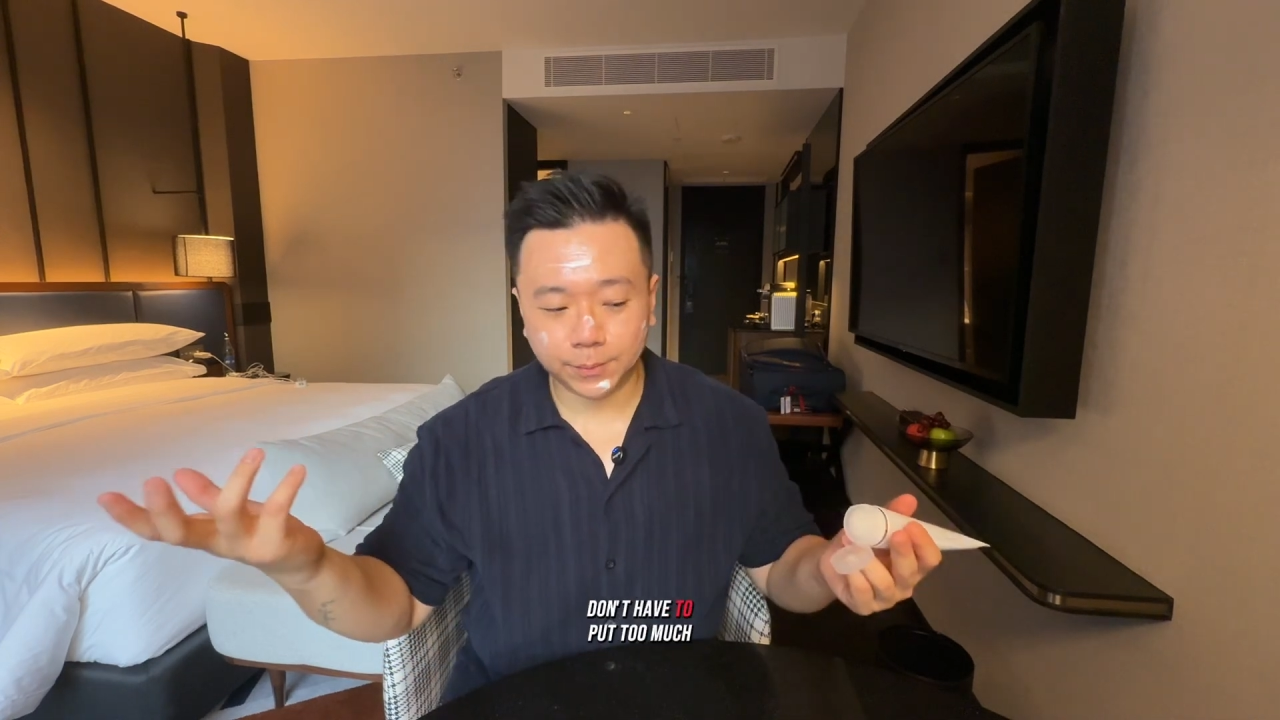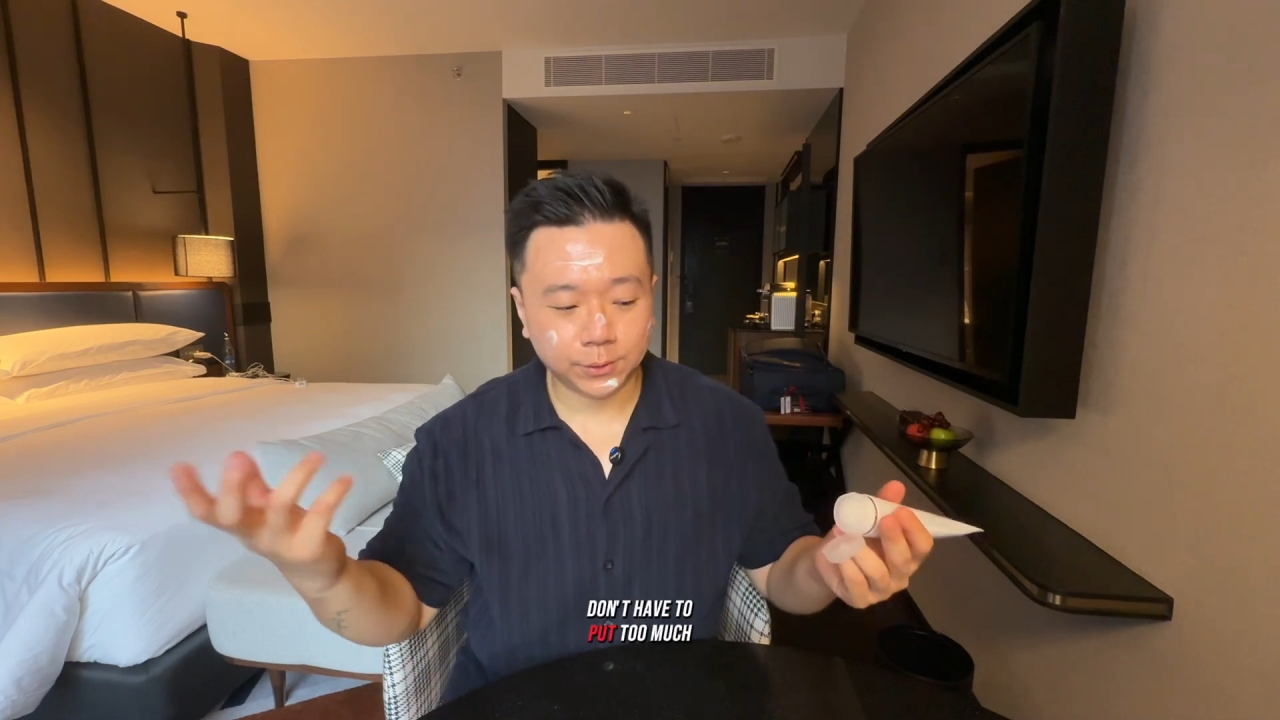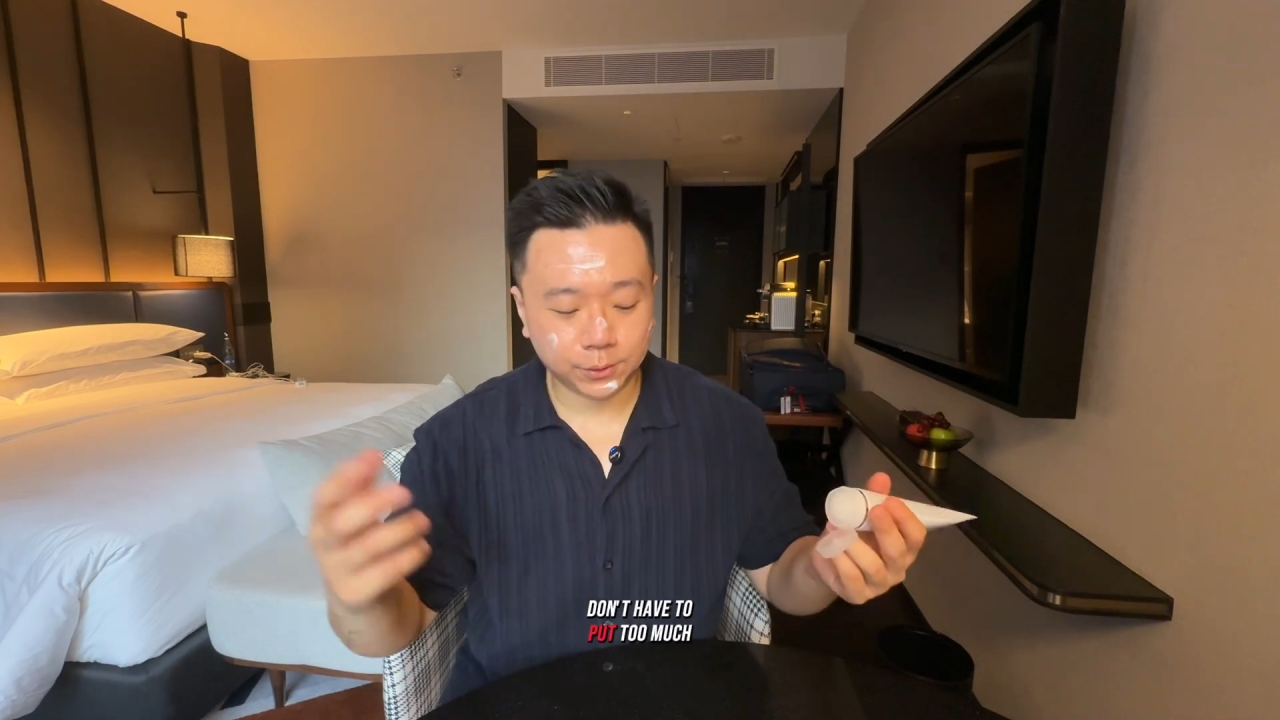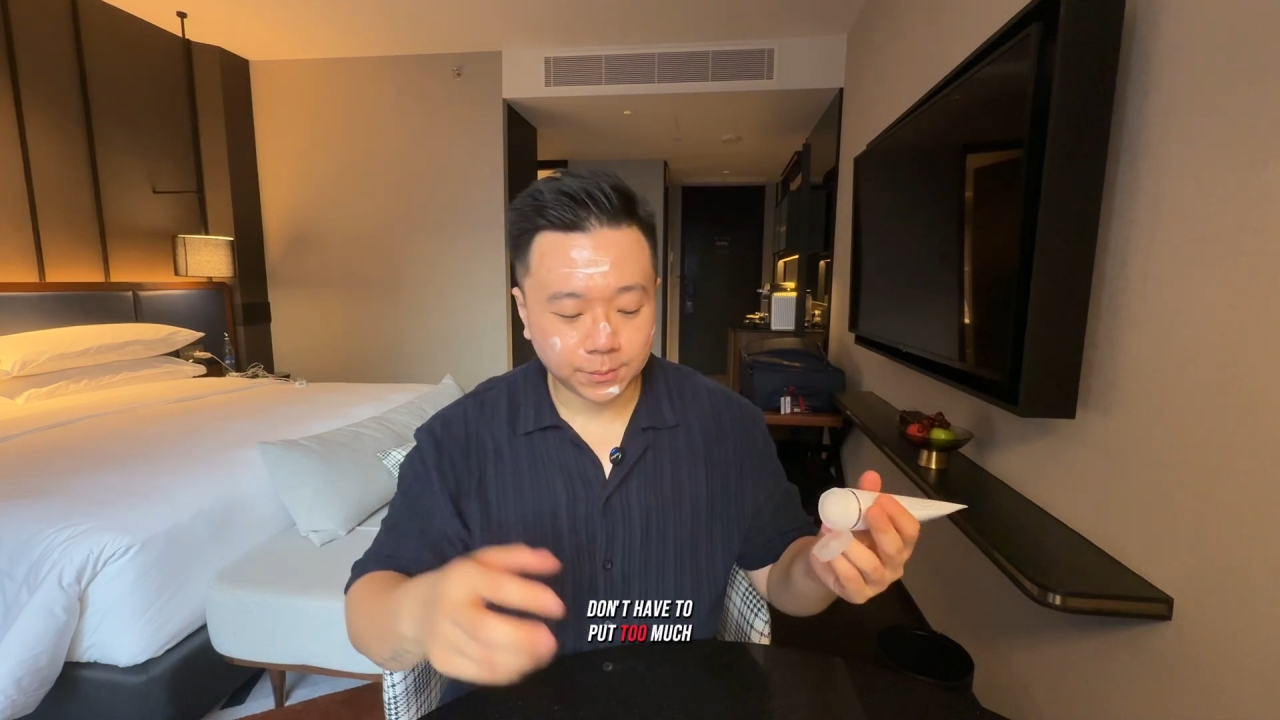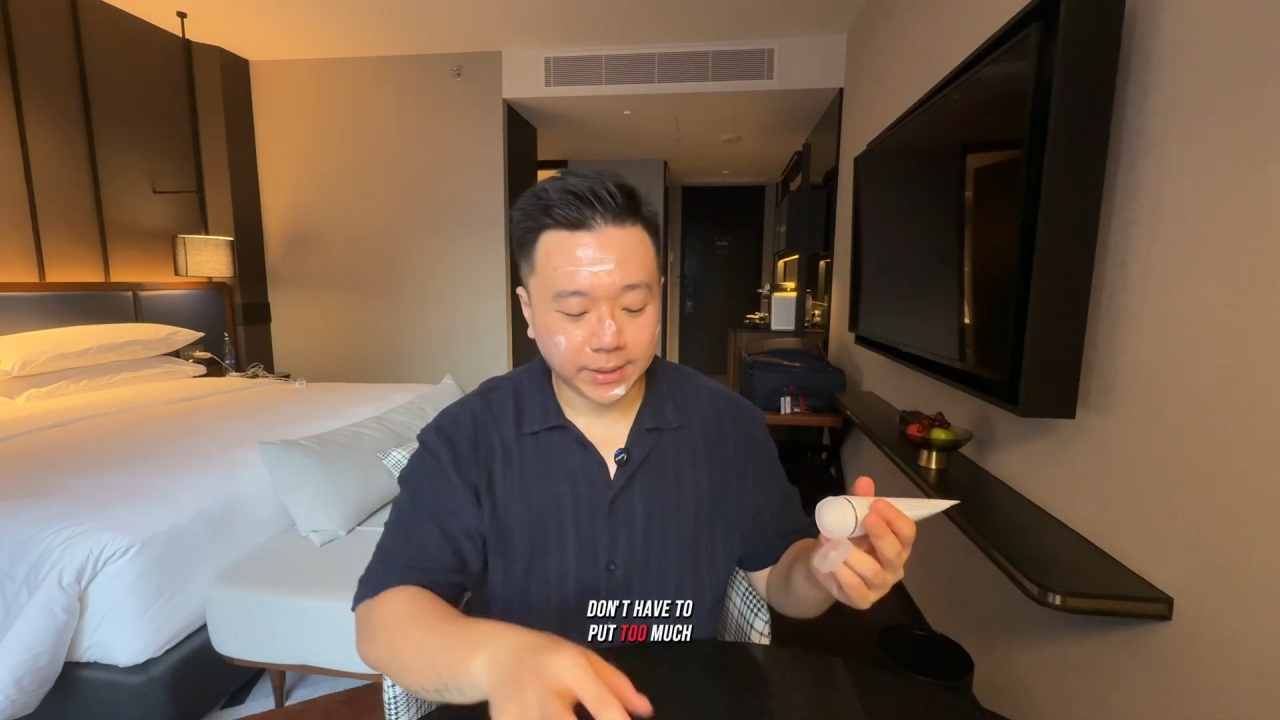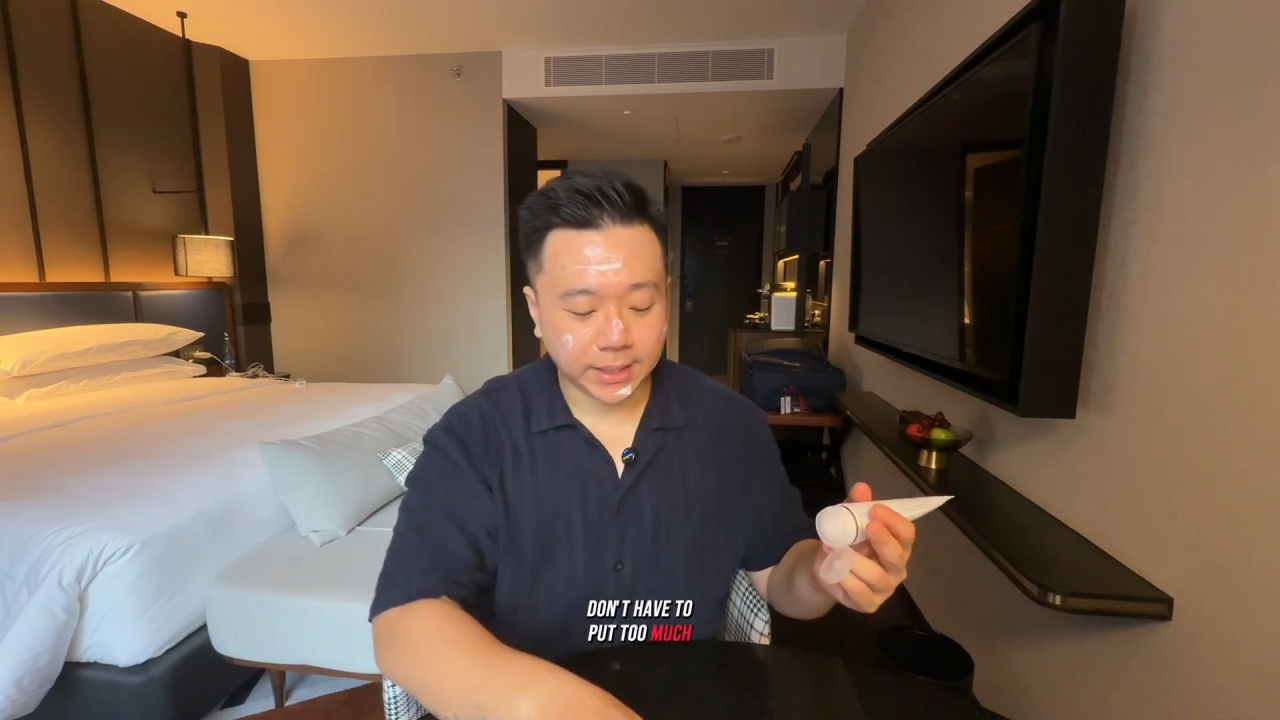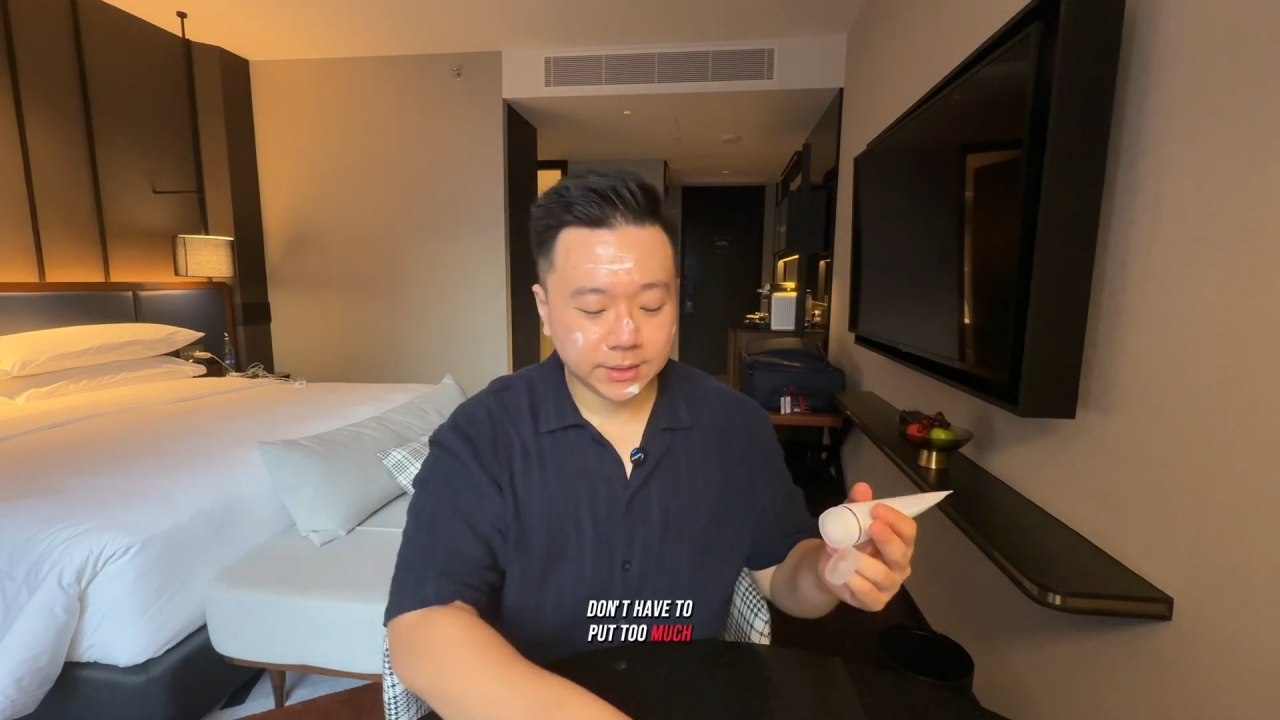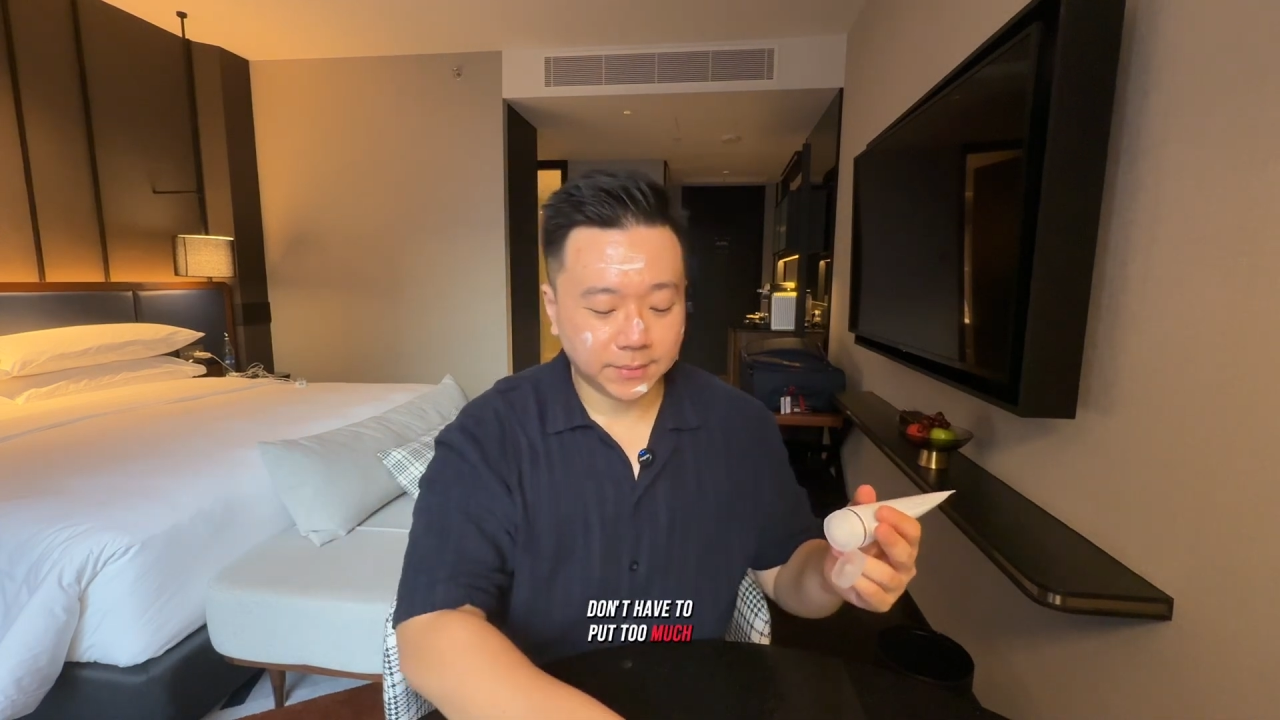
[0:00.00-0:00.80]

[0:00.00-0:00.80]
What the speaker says: put too much.